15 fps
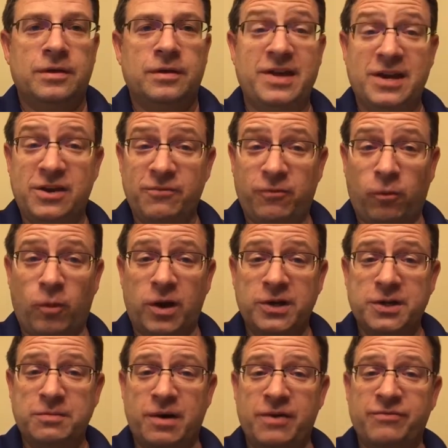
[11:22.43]
Thank you for
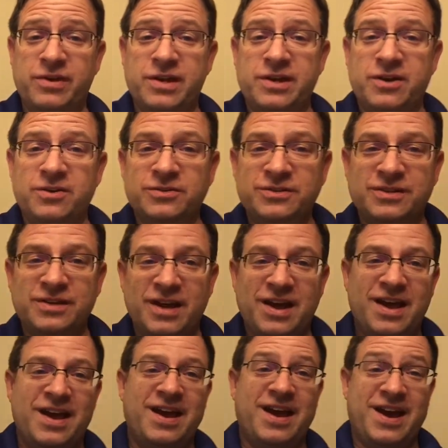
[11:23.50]
watching my videos
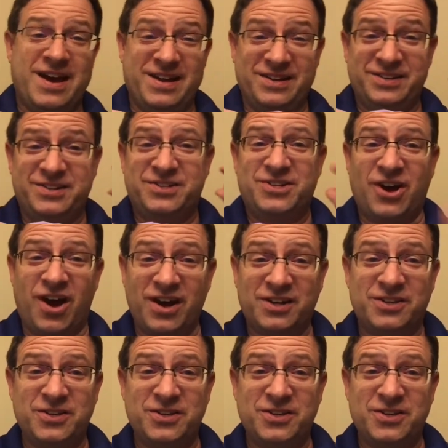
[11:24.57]
and talk